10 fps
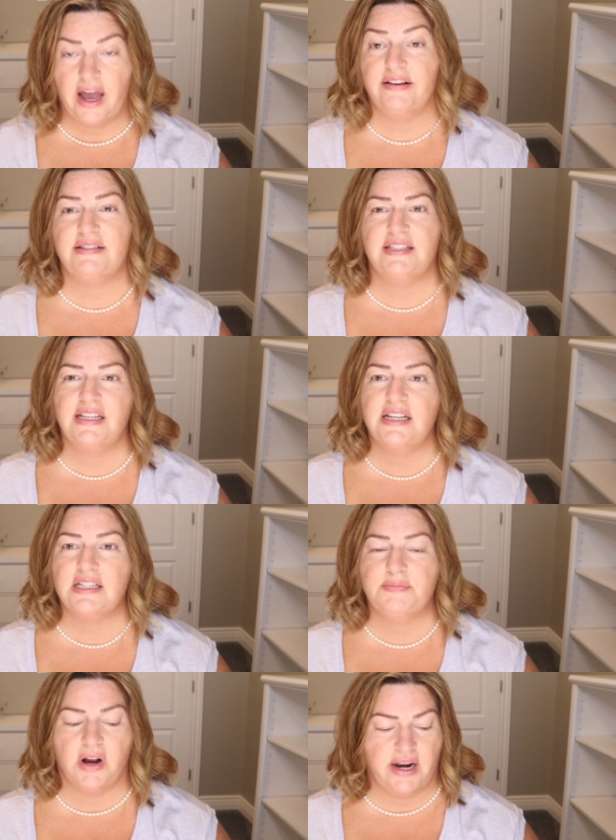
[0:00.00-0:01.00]
I've seen
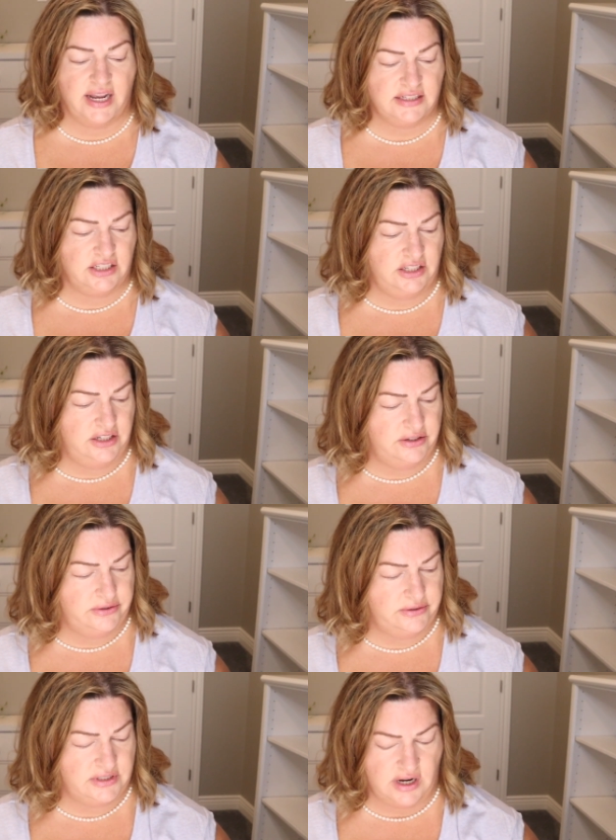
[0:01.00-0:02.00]
this product
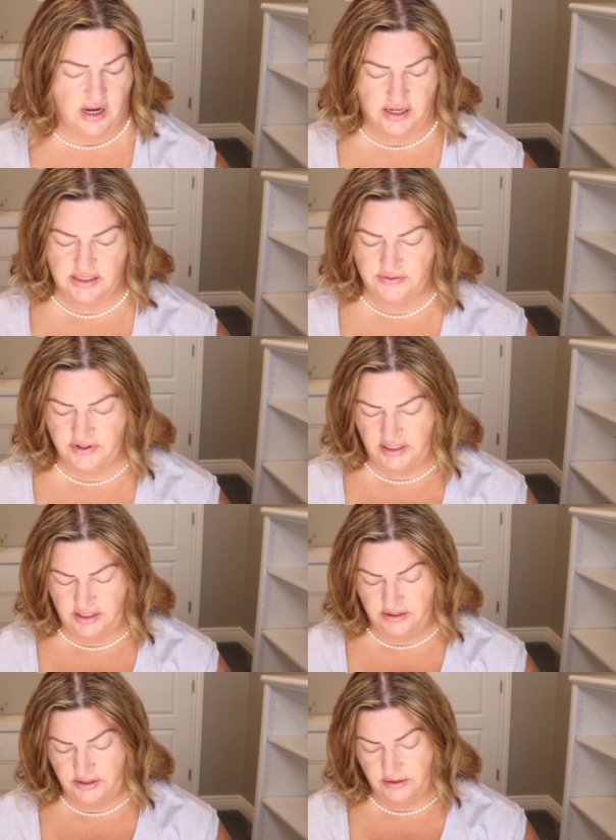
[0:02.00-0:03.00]
used on different
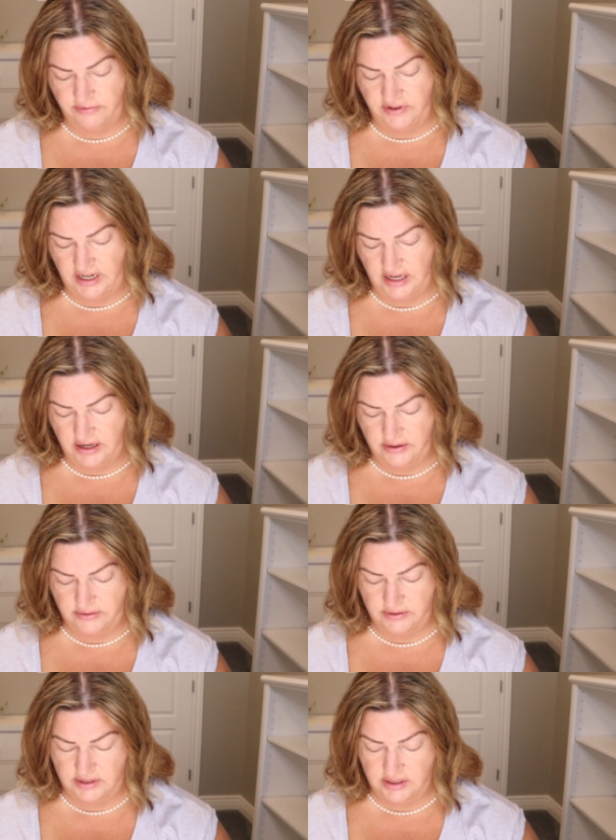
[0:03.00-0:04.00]
YouTube
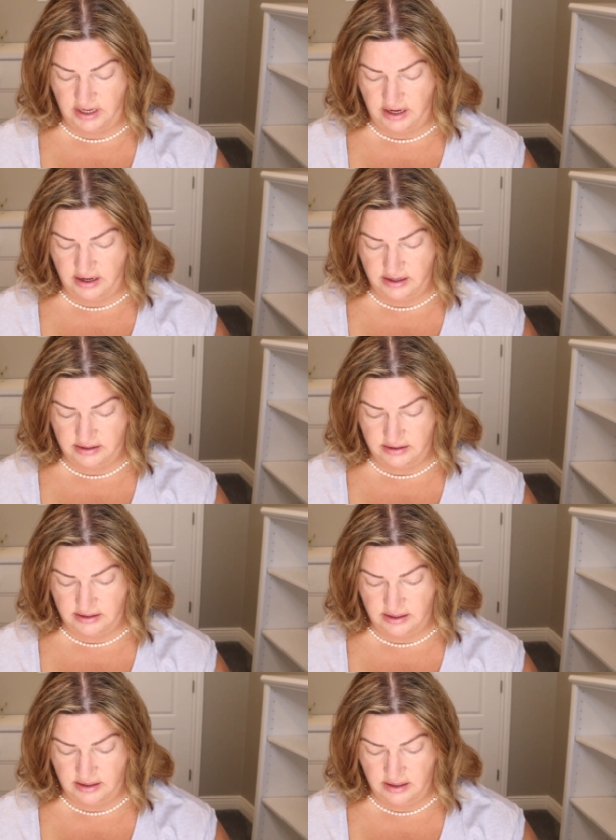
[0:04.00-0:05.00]
videos
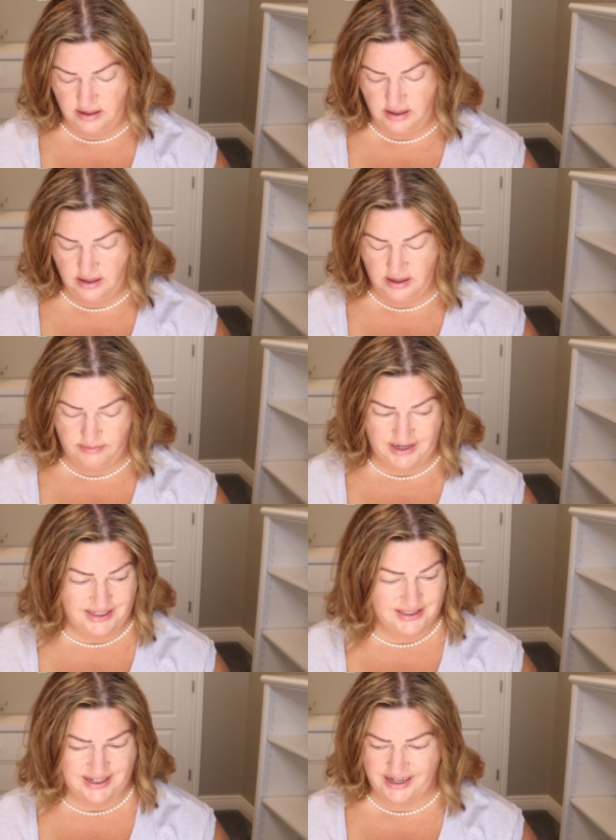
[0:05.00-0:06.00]
and I'm
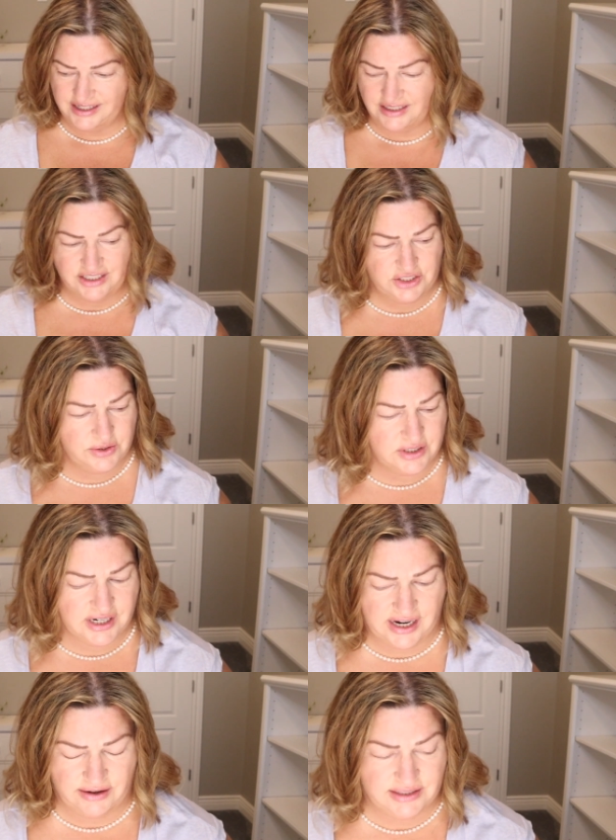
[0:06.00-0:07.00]
not entirely sure
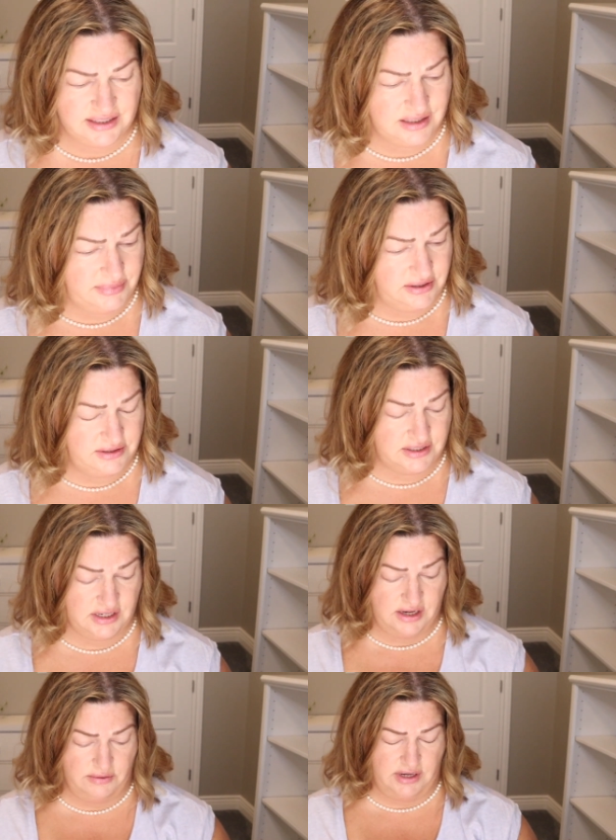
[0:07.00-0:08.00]
how it's supposed to
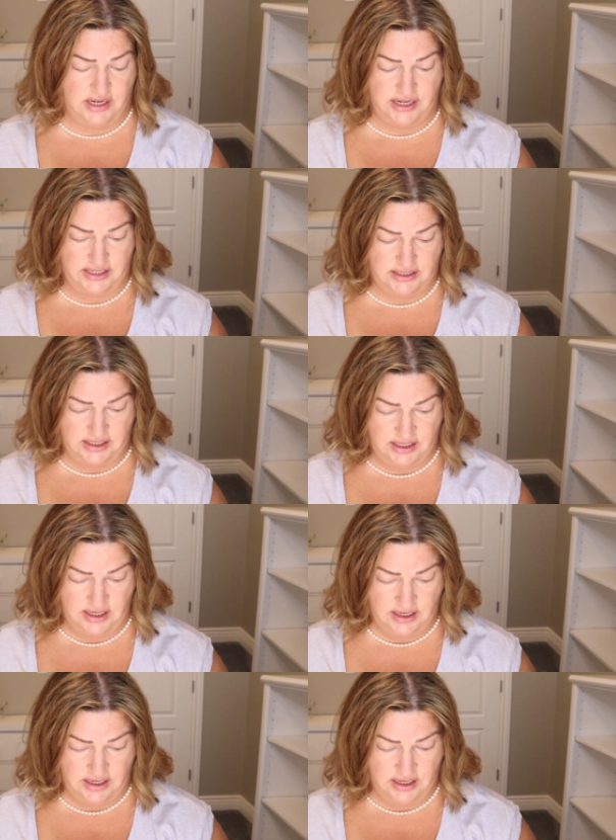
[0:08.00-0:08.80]
go on.